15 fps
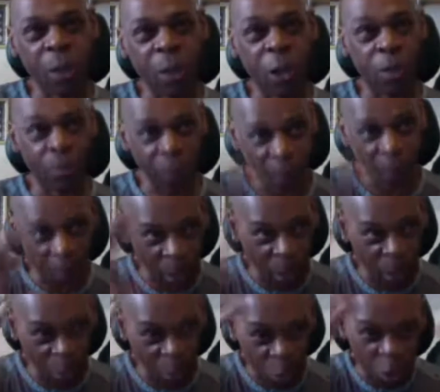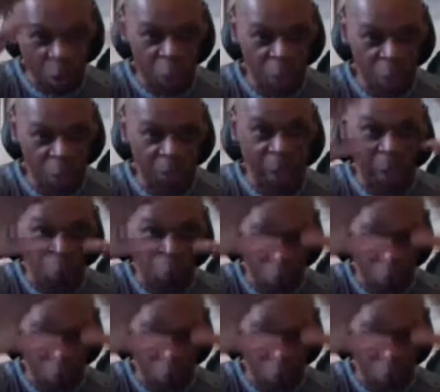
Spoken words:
open the barn doors on a redhead. A